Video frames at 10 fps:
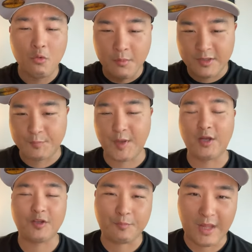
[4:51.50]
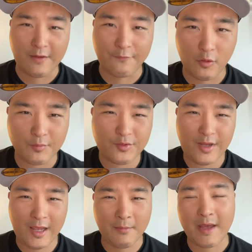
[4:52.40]
we must be on these platforms.
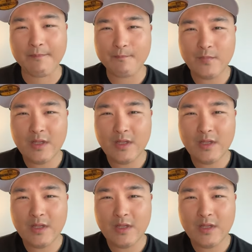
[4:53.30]
Amen.